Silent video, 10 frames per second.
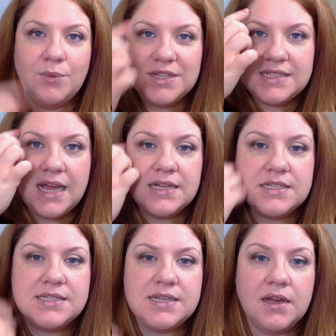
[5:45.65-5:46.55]
once
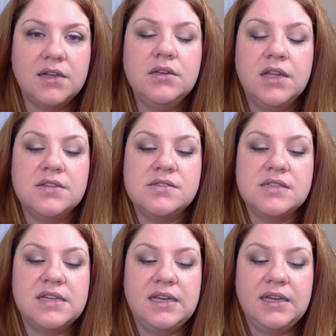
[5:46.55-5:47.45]
that's done, that's
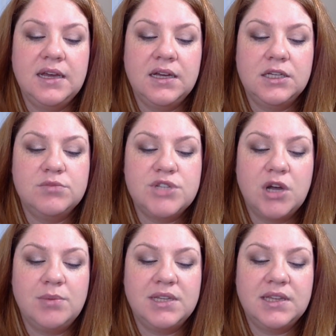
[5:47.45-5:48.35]
the
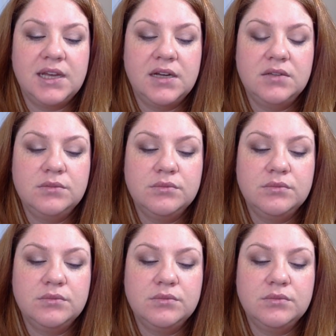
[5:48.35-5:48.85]
top lid there.